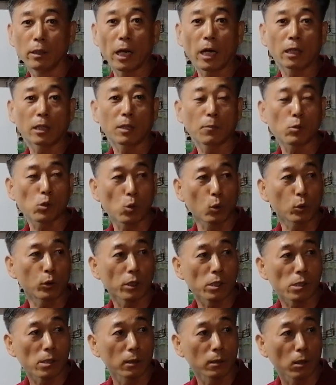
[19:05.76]
Negative thought
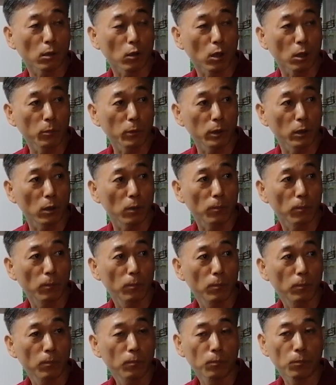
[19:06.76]
is still coming up.
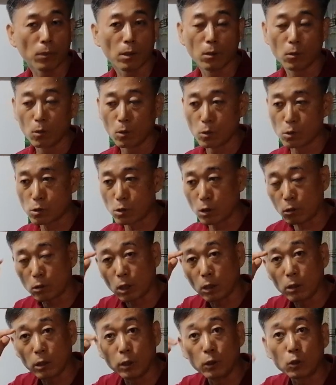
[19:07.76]

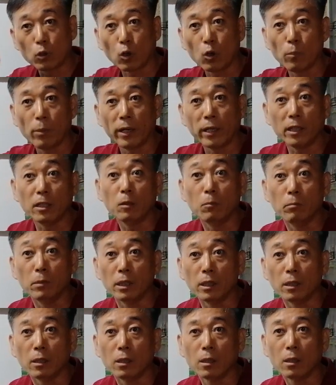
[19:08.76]
Satan intervened in
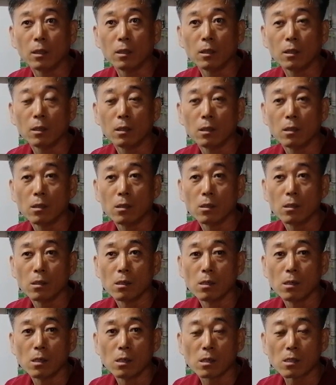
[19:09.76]
me.
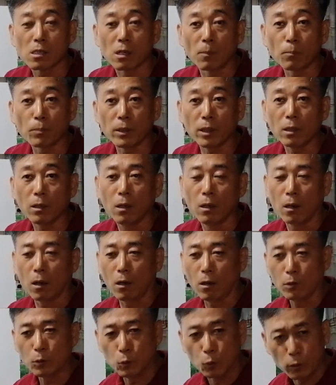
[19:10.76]
Something,
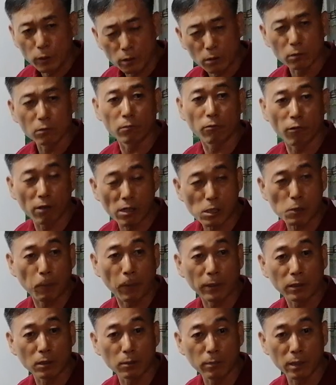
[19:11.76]
you didn't
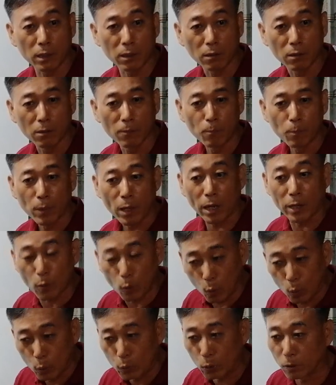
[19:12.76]
respect me? I
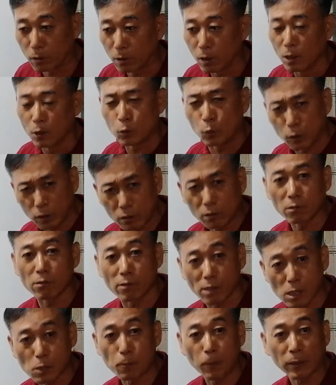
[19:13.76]
order. You
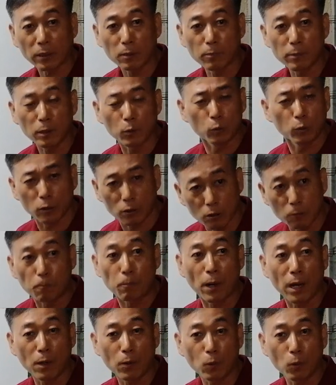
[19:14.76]
didn't respect me? You
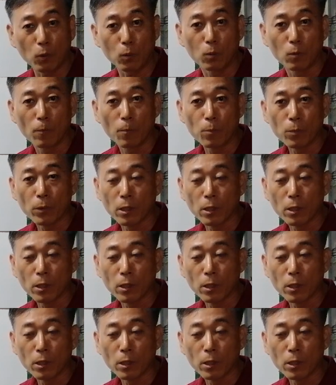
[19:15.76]
didn't follow?